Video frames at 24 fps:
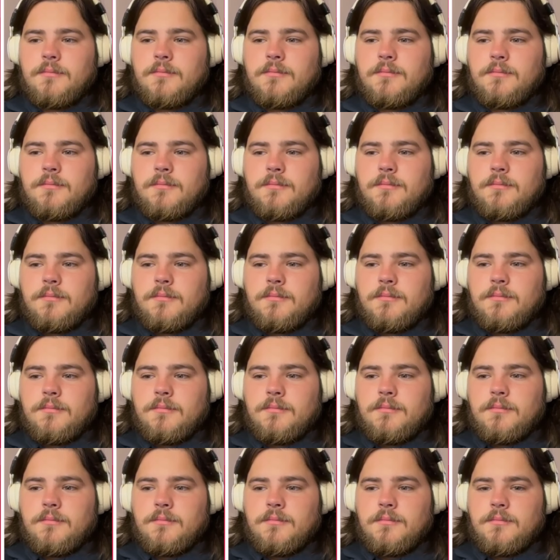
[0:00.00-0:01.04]

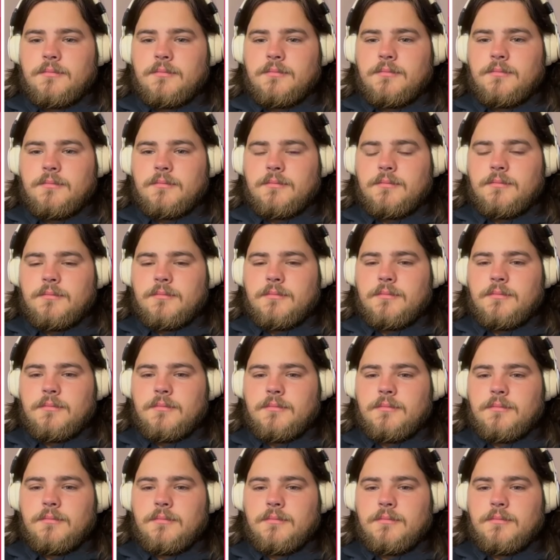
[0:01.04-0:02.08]
[no speech]